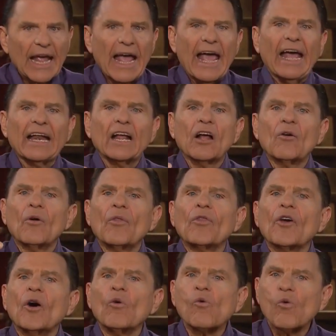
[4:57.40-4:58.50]
And
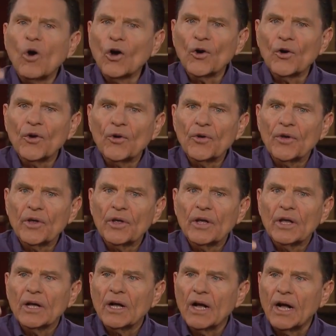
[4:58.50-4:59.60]
the Word,
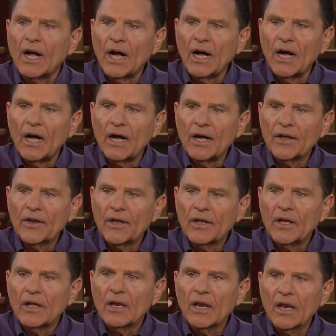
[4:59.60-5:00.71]
God,
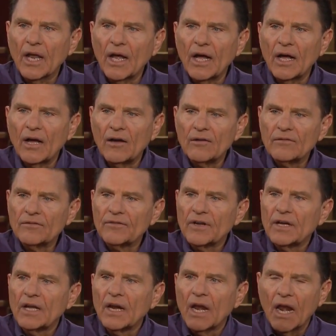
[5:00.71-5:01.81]
love,
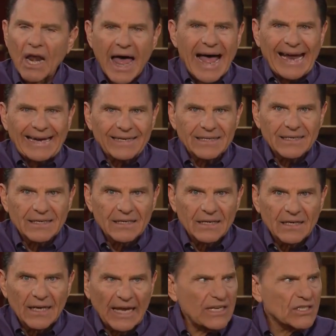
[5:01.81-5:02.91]
light,
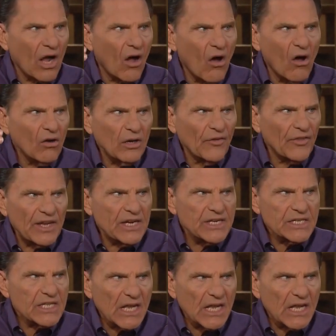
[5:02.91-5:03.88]
He's all of these